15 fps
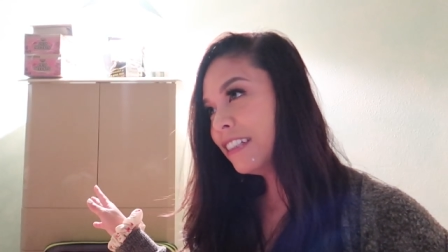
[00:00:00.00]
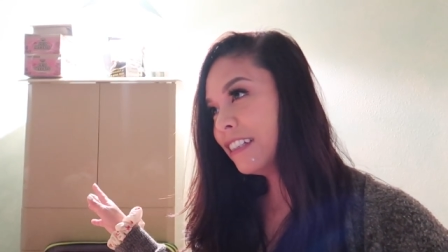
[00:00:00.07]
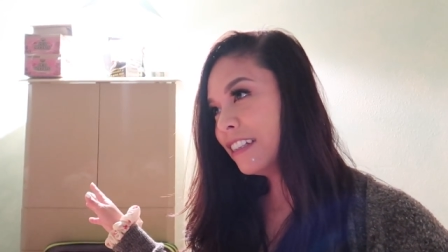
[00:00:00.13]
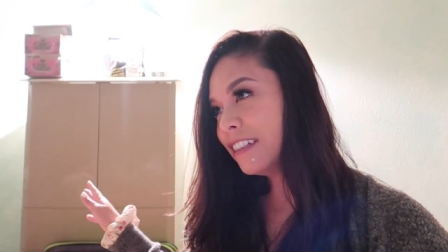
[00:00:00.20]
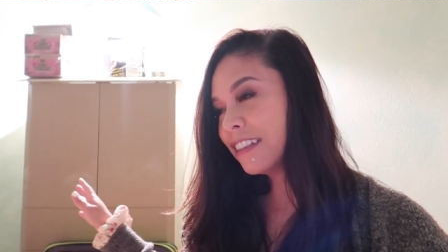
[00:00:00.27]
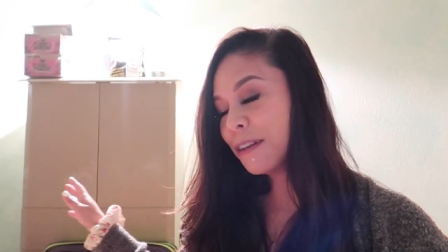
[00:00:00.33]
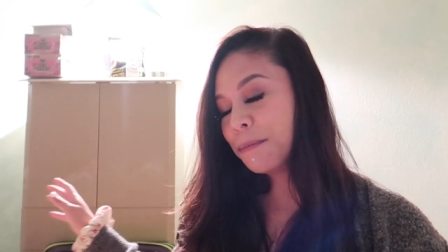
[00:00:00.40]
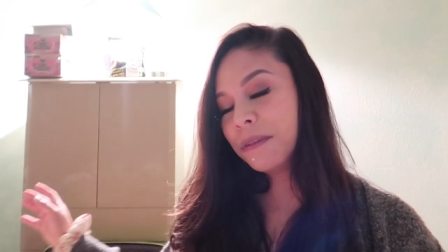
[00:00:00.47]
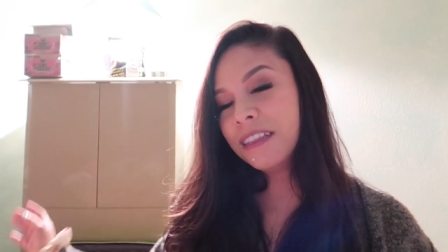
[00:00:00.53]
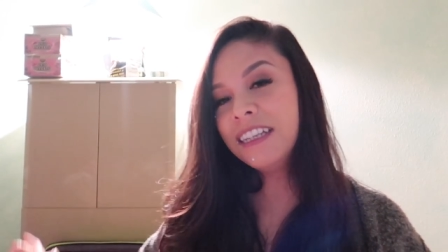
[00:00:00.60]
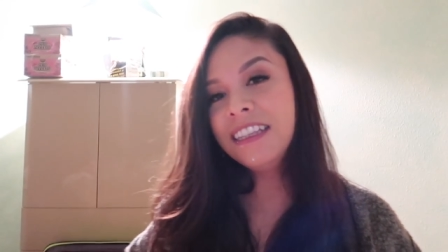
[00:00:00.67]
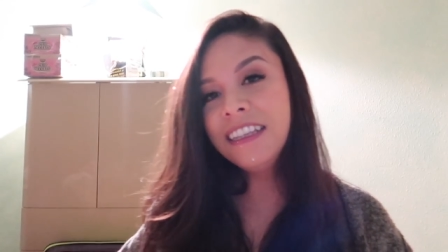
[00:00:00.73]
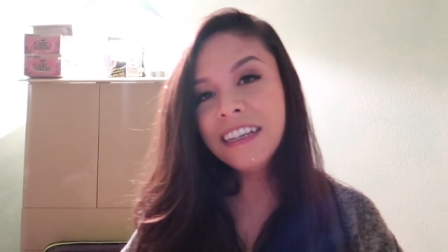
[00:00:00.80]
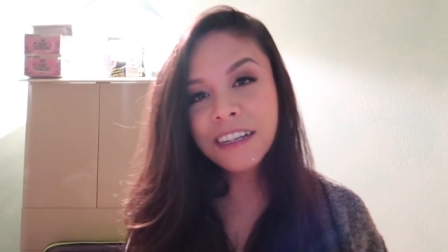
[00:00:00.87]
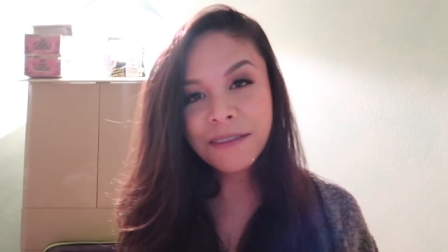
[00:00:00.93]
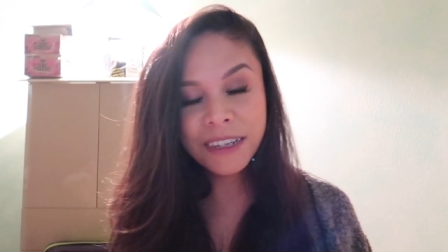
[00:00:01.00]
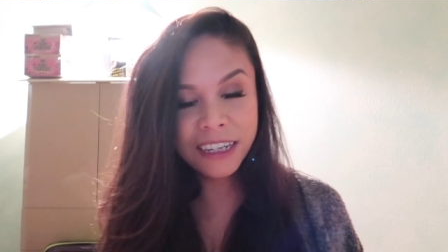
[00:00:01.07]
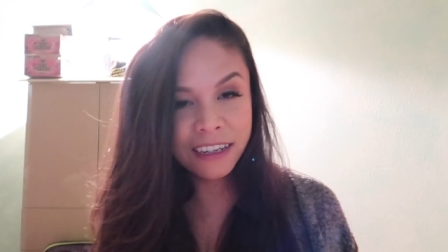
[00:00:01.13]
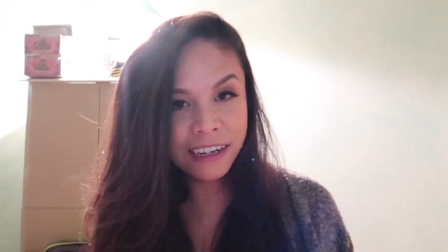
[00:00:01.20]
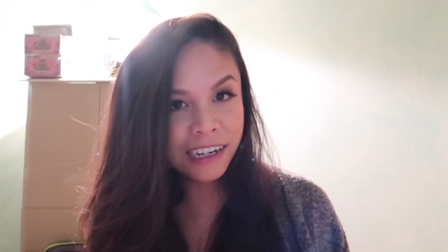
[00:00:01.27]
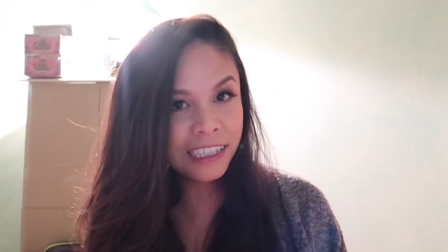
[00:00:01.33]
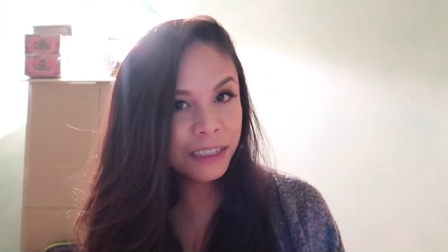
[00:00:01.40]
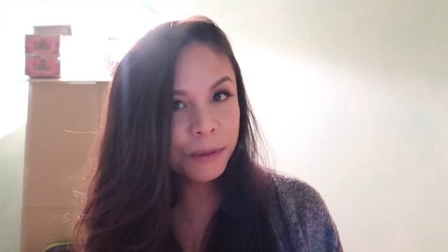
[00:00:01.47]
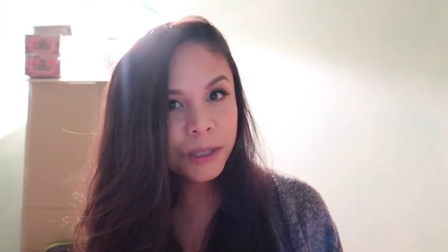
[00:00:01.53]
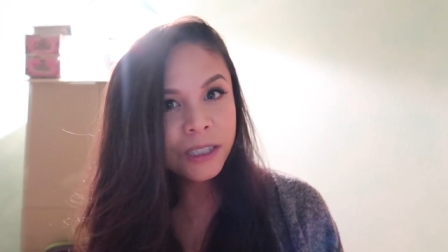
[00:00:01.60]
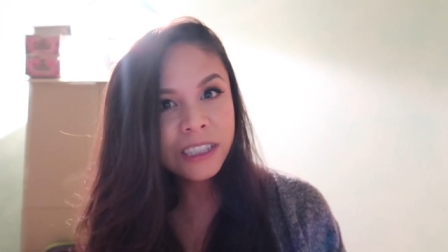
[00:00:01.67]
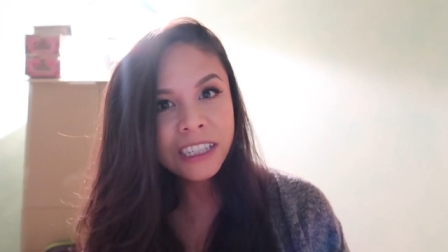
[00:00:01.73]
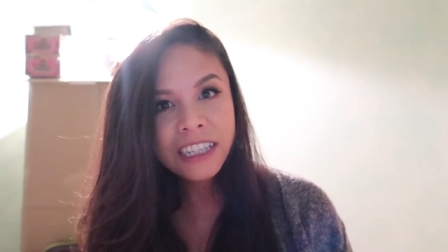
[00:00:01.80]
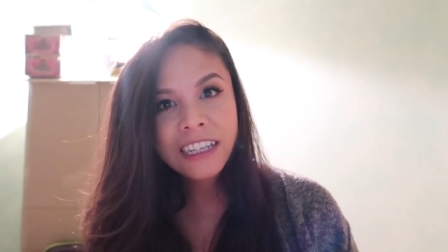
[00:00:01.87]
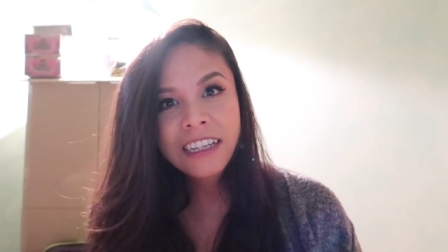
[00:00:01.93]
is completely
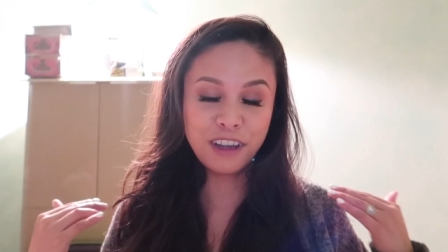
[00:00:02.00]
unrecognizable.